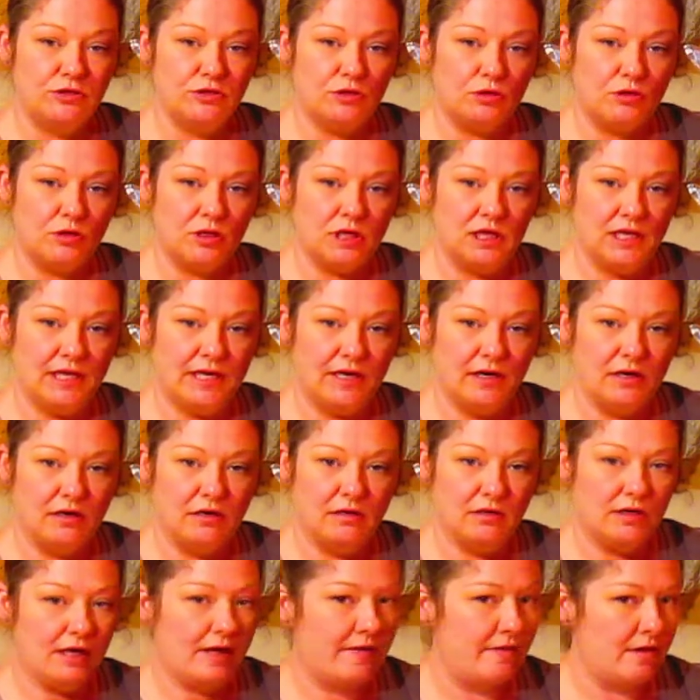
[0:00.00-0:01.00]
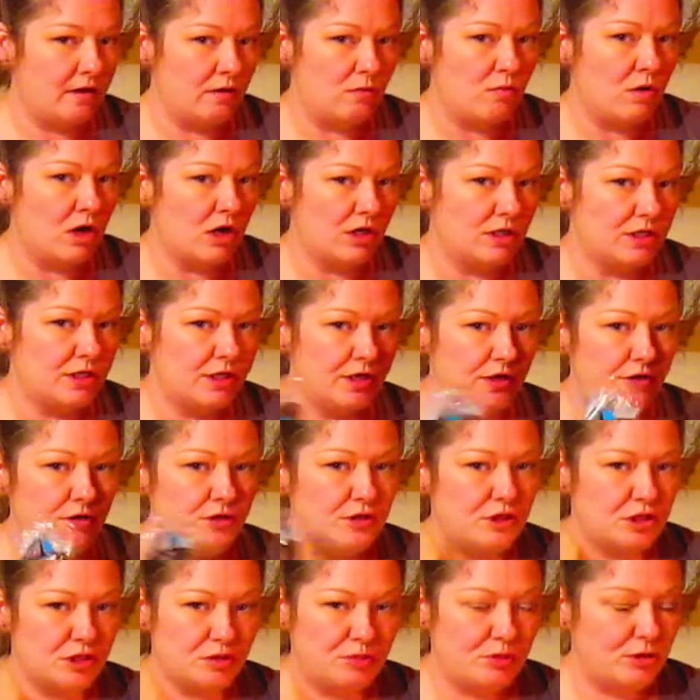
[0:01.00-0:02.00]
or clear, and they'll work too. You
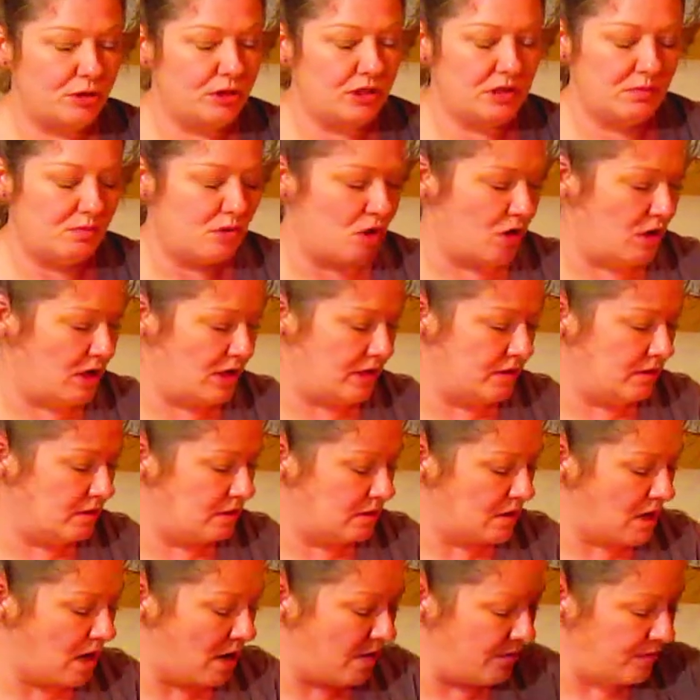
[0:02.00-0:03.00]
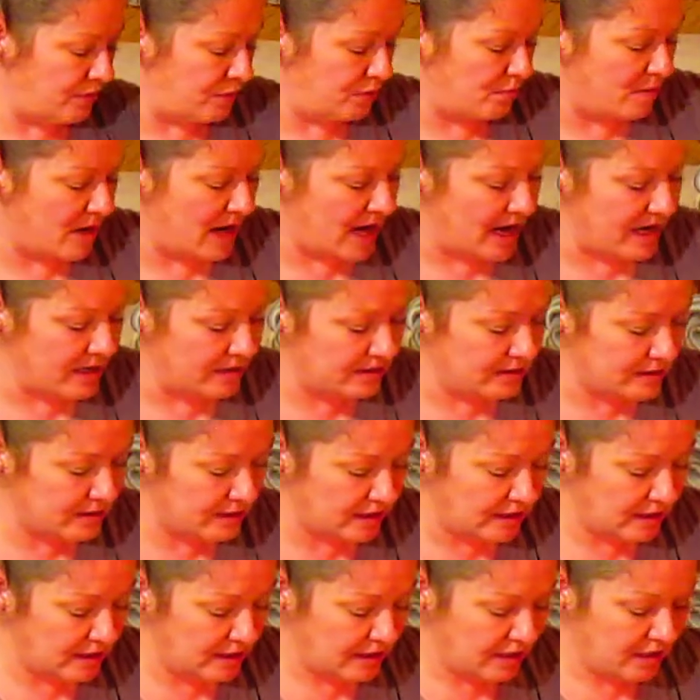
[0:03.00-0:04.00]
just put them on over your
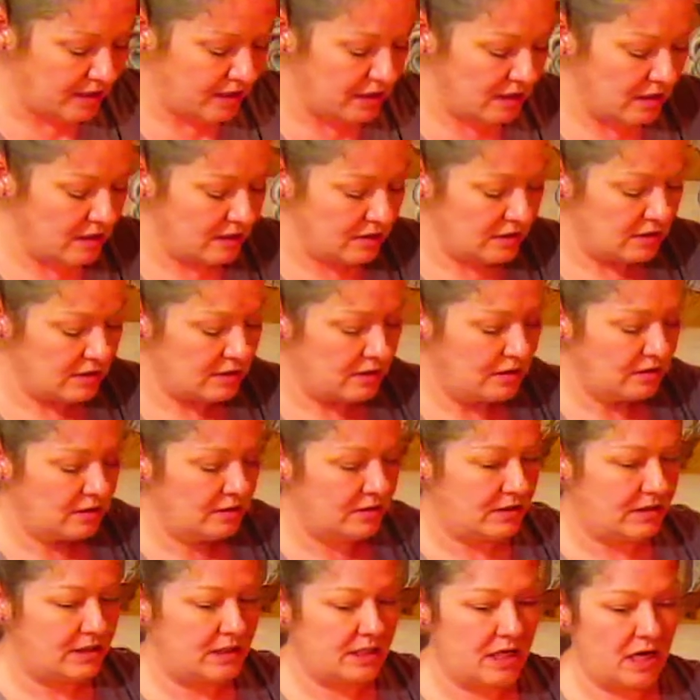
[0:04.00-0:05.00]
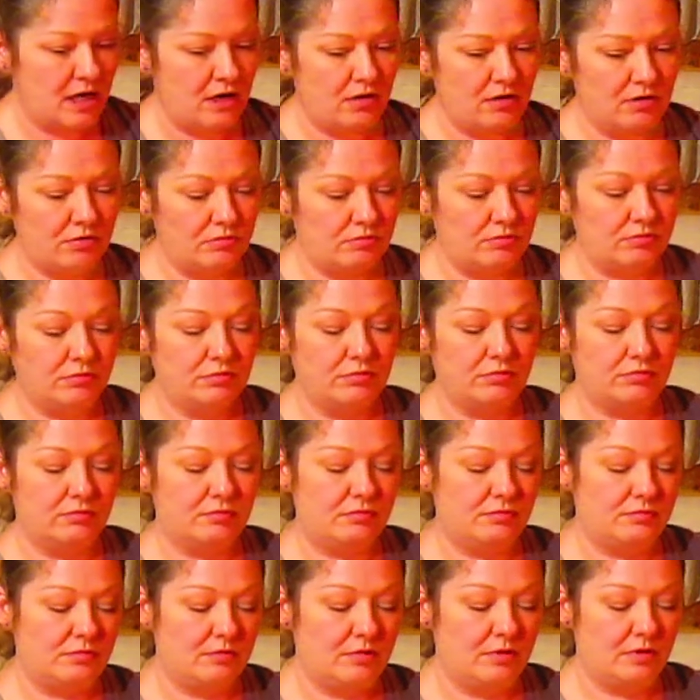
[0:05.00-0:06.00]
mask. So
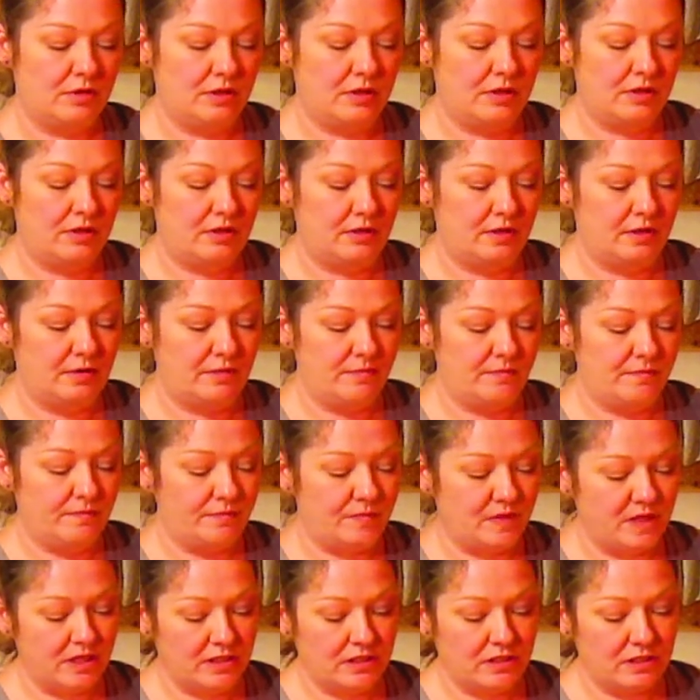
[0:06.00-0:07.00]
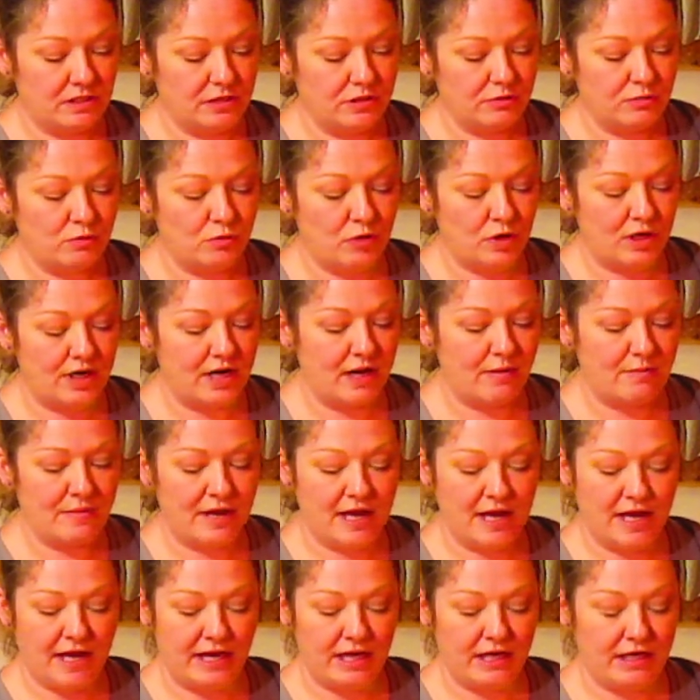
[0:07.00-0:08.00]
this is the one I
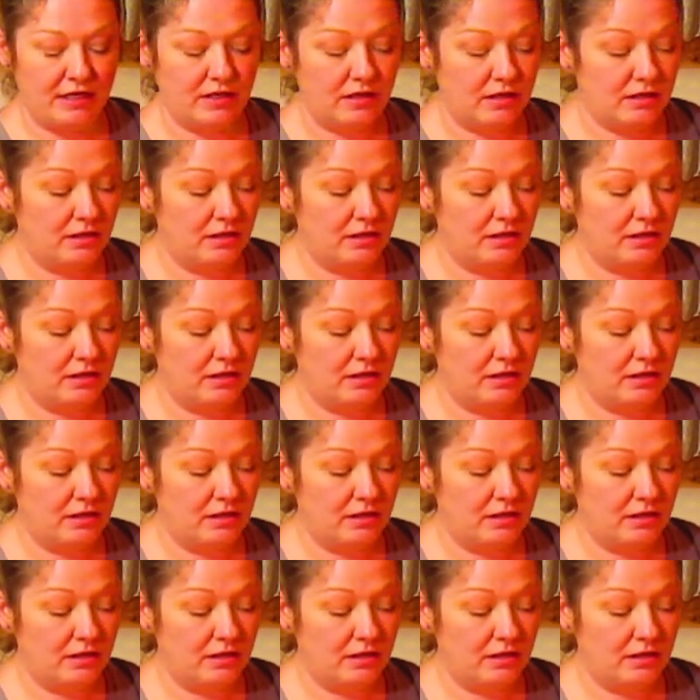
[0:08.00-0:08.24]
made